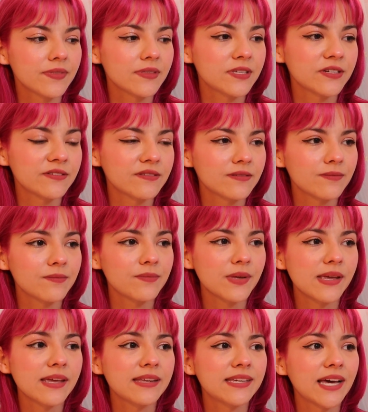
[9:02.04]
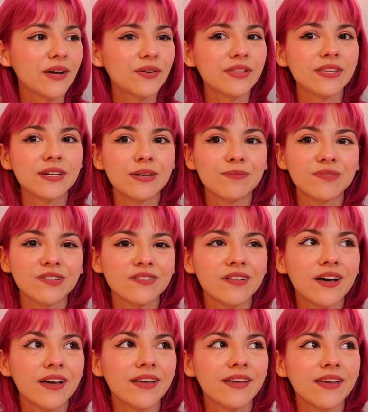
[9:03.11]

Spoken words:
just being down in the dumps a lot,